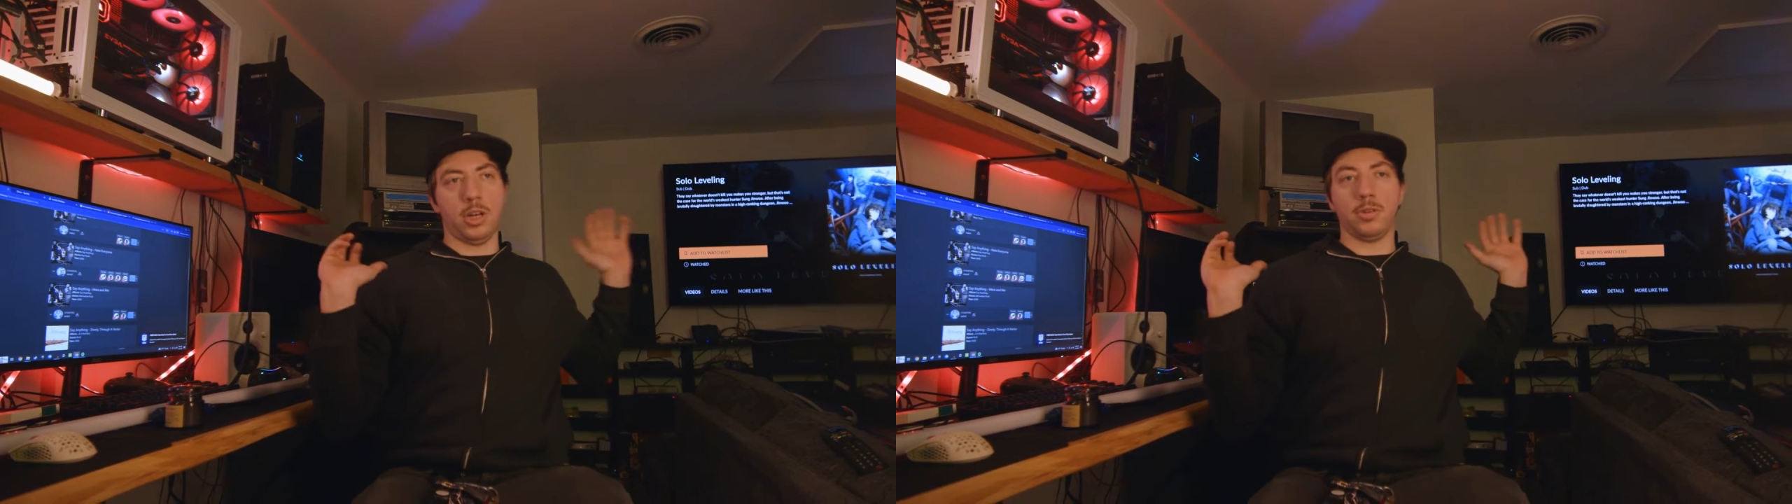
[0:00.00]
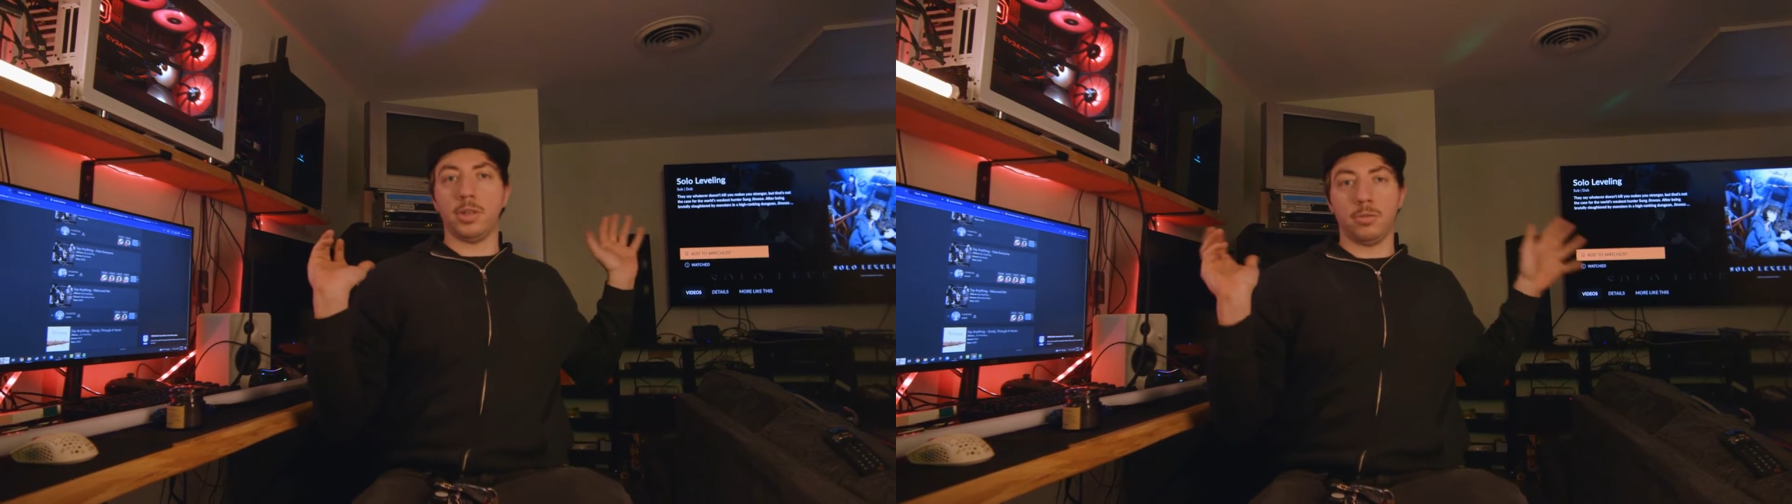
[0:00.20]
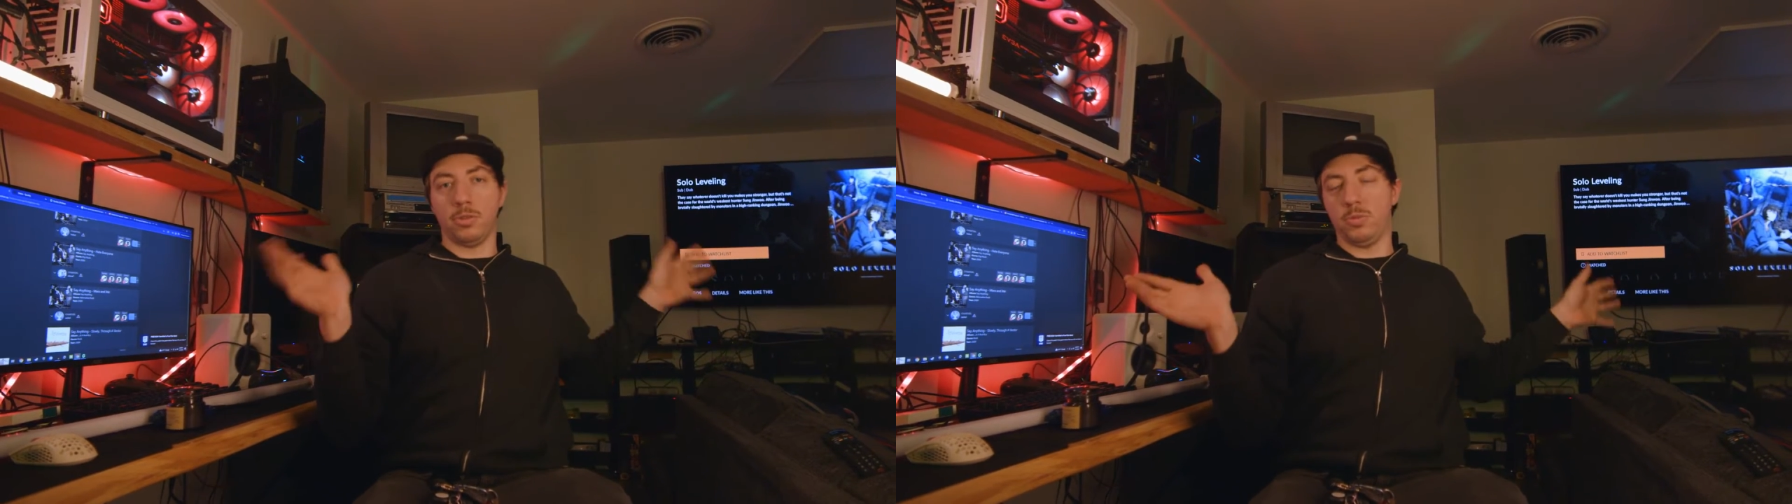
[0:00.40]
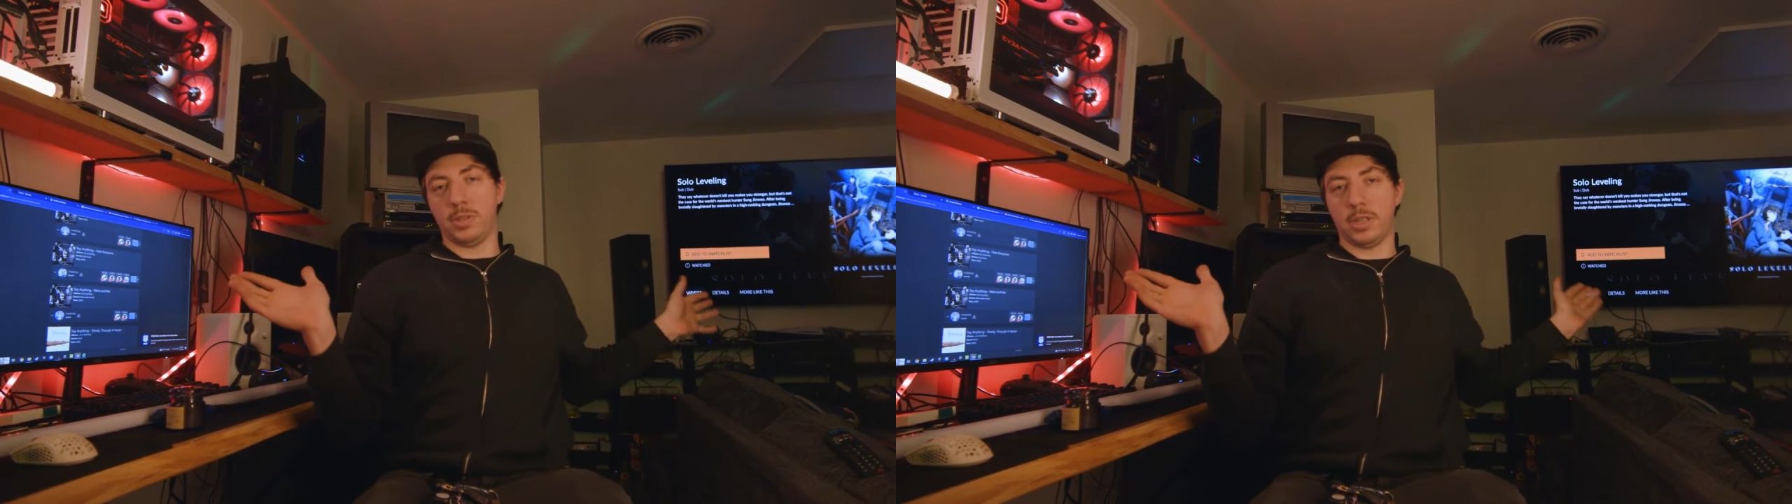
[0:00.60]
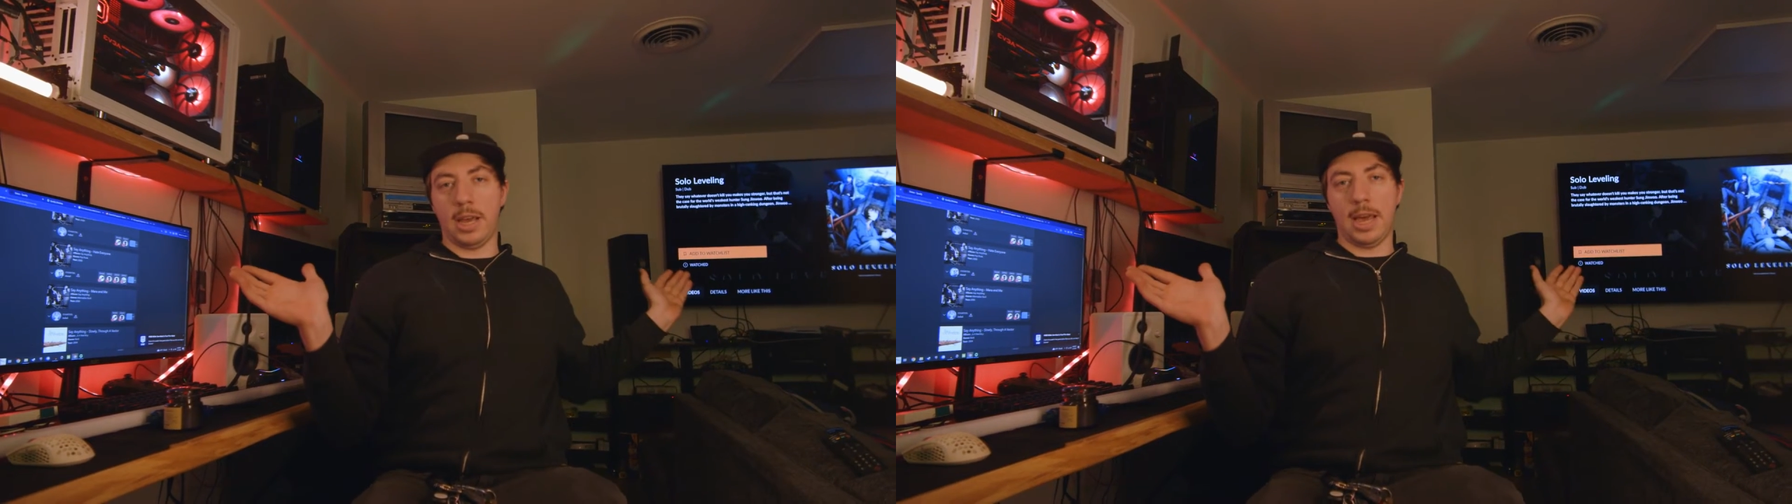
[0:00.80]
Generally a room
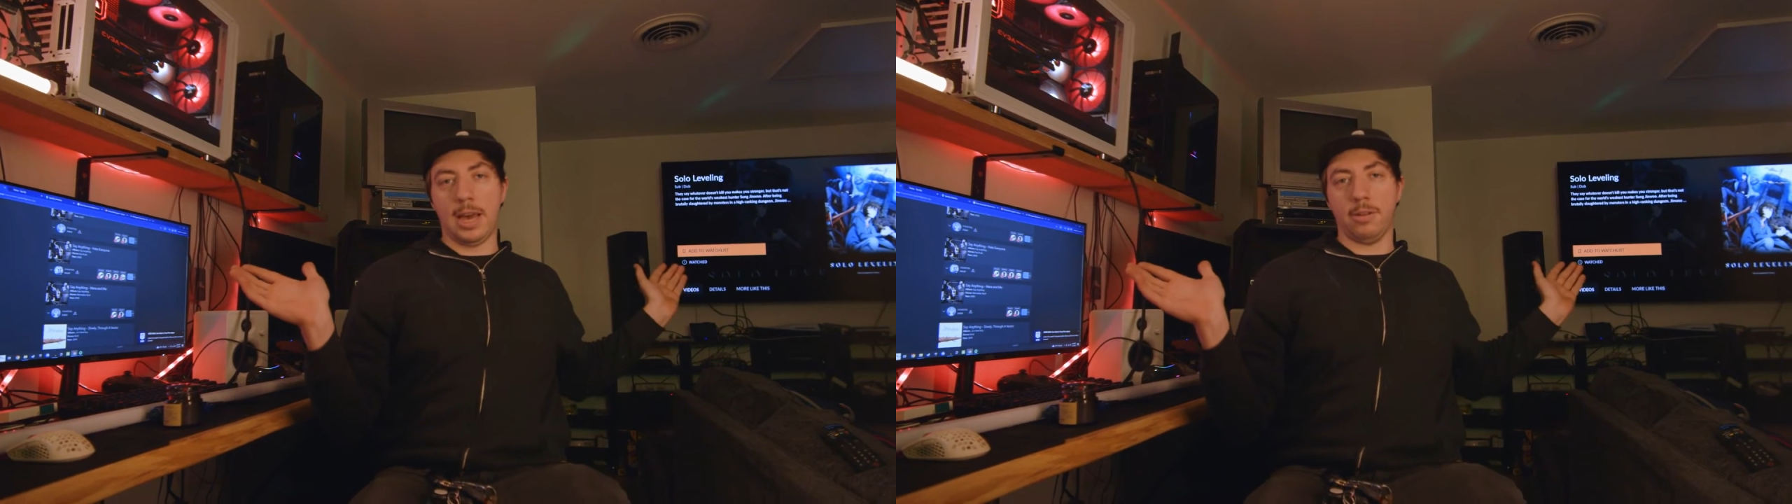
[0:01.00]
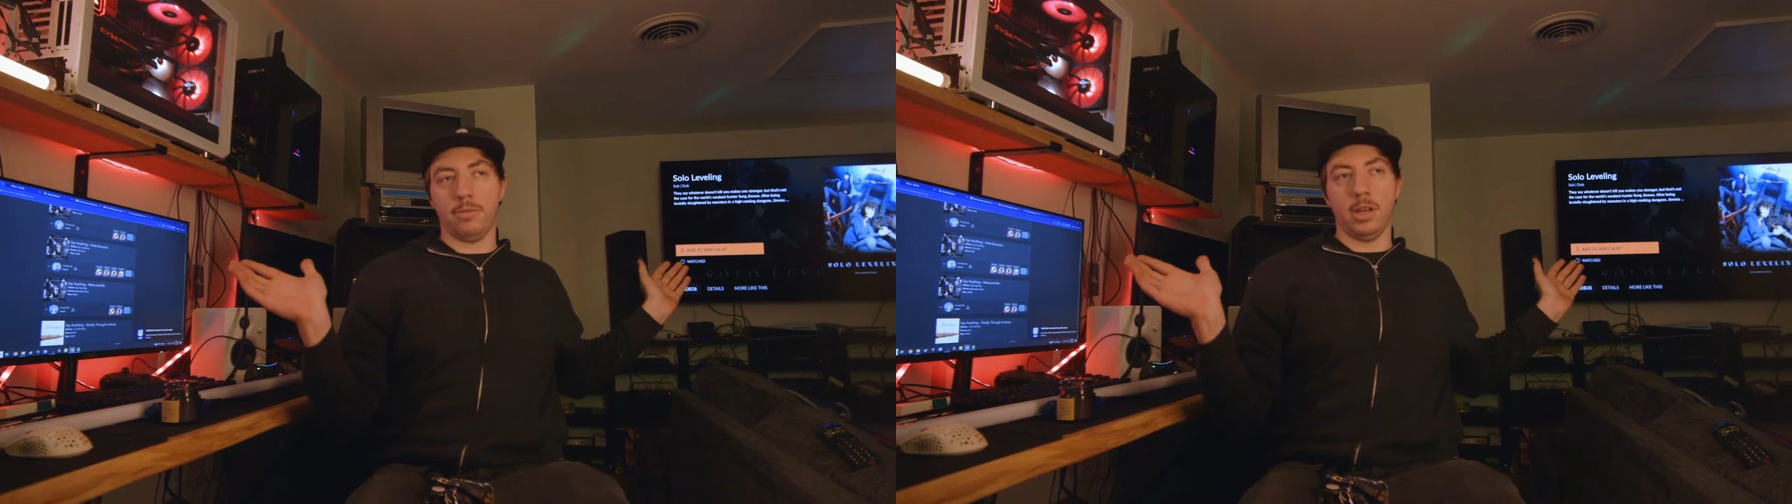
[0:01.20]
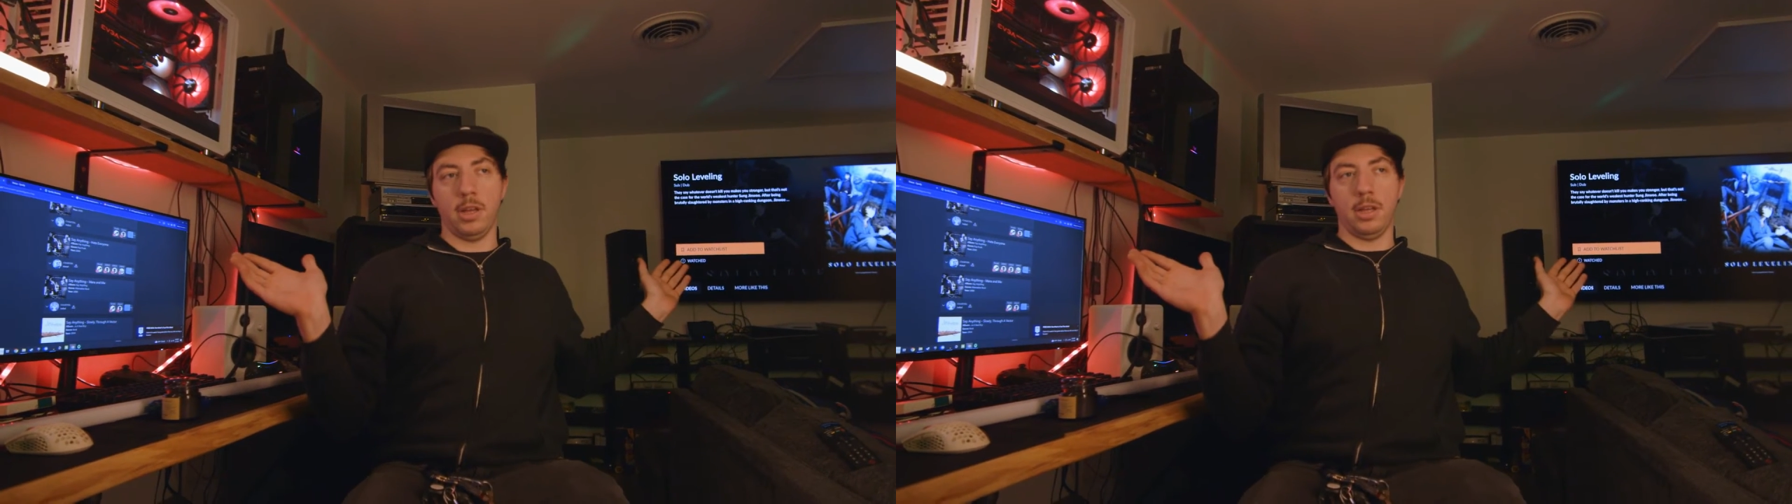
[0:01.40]
is gonna have